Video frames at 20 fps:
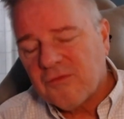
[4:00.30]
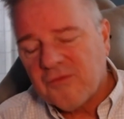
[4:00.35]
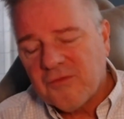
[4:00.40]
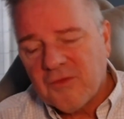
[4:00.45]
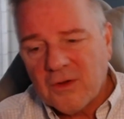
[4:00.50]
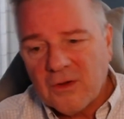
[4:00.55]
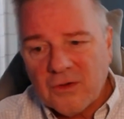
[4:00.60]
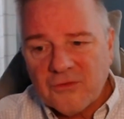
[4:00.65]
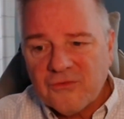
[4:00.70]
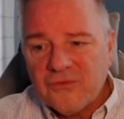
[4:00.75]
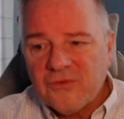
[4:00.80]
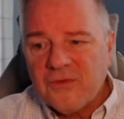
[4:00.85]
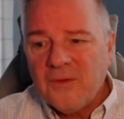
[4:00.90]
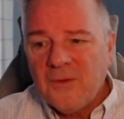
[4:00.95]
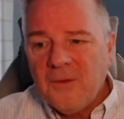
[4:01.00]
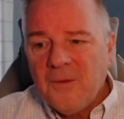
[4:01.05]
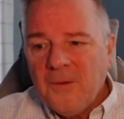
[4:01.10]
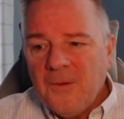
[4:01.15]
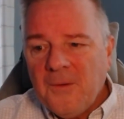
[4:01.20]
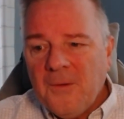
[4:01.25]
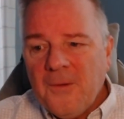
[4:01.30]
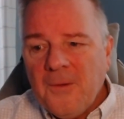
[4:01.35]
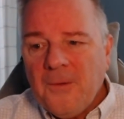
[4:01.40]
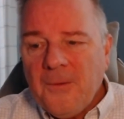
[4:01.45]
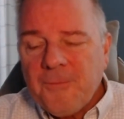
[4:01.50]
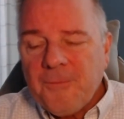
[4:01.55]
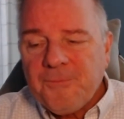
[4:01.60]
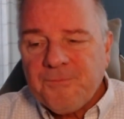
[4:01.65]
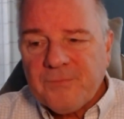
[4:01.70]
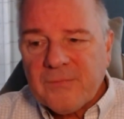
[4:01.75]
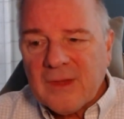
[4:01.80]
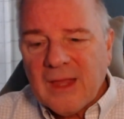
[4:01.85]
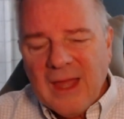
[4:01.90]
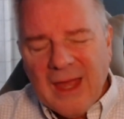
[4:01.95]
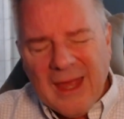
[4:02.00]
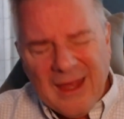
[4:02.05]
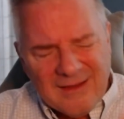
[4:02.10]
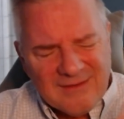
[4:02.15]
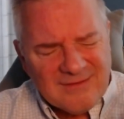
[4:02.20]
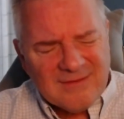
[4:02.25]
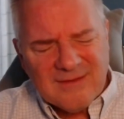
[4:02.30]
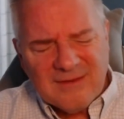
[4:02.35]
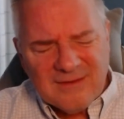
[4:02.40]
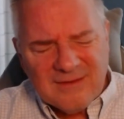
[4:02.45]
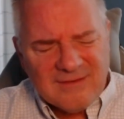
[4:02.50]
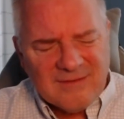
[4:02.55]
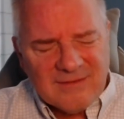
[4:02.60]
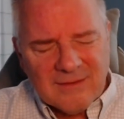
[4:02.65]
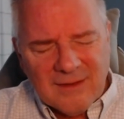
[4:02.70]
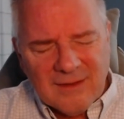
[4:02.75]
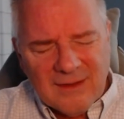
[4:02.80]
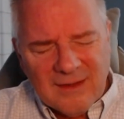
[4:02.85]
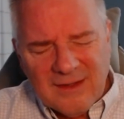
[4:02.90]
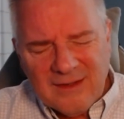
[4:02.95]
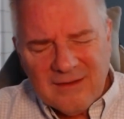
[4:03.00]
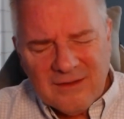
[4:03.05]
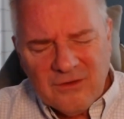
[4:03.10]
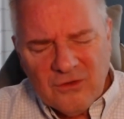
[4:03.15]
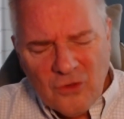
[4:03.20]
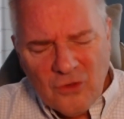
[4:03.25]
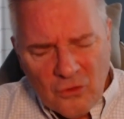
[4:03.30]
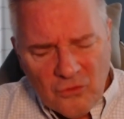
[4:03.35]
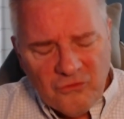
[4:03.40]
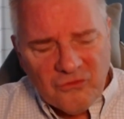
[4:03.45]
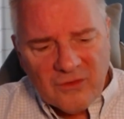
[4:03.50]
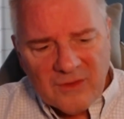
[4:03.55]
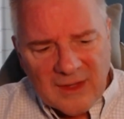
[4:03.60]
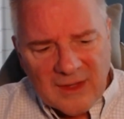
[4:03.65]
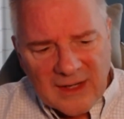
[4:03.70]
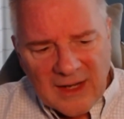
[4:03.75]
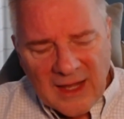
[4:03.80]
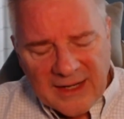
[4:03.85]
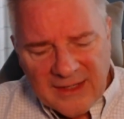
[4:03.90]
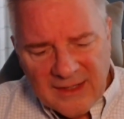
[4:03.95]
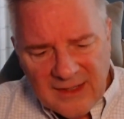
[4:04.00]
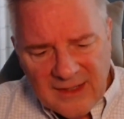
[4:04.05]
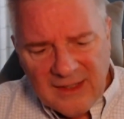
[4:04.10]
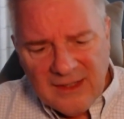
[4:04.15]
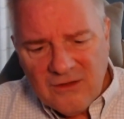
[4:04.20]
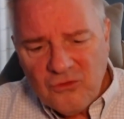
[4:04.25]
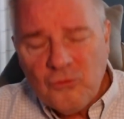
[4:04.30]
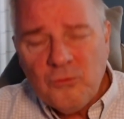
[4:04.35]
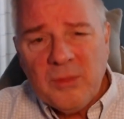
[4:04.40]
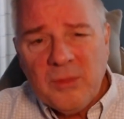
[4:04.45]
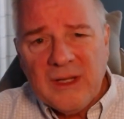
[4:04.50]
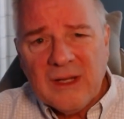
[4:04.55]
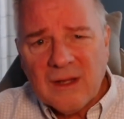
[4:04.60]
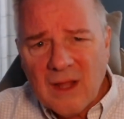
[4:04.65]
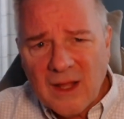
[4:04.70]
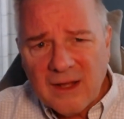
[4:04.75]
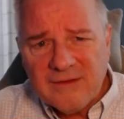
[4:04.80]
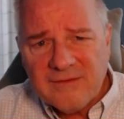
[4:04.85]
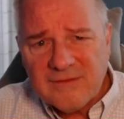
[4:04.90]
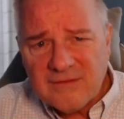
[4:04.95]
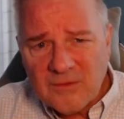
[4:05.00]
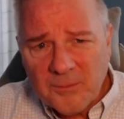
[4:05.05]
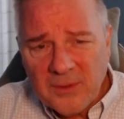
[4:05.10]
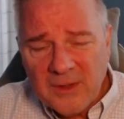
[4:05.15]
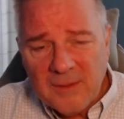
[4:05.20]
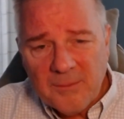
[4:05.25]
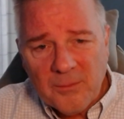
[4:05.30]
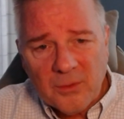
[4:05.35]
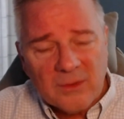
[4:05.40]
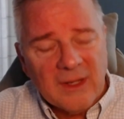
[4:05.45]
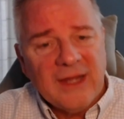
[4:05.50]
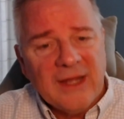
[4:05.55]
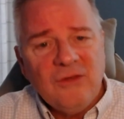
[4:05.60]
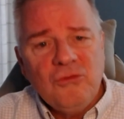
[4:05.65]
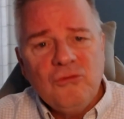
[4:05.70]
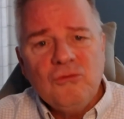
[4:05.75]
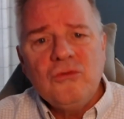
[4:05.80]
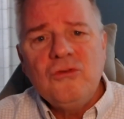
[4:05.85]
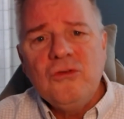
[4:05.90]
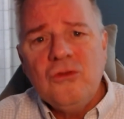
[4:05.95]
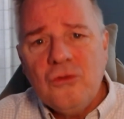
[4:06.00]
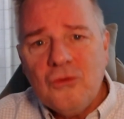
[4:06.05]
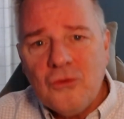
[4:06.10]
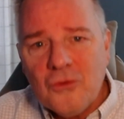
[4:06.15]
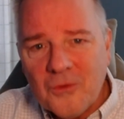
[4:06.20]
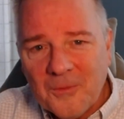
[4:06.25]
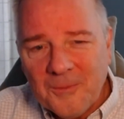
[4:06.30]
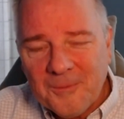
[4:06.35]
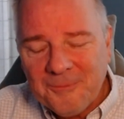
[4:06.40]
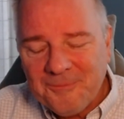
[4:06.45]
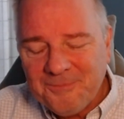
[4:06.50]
first, has this notion that I need to be nice to people, and you do.